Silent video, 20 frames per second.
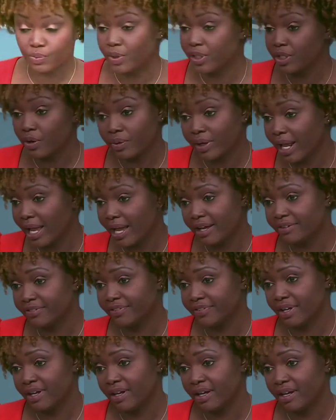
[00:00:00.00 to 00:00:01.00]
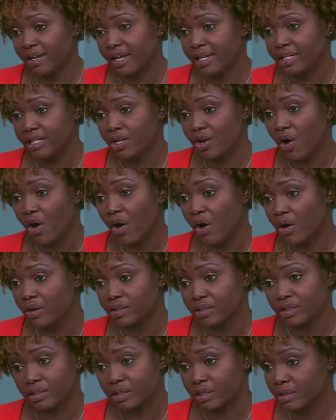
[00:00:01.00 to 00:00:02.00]
don't have any
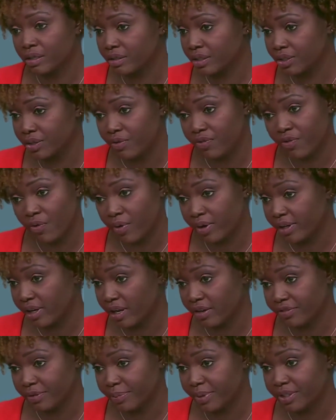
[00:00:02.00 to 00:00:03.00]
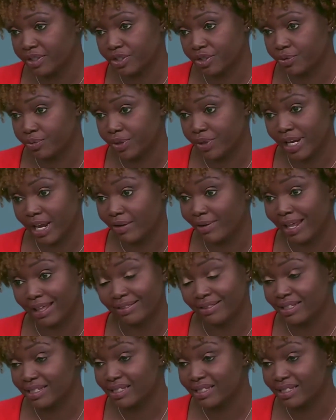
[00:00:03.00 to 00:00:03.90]
calls to foreign governments to read out at this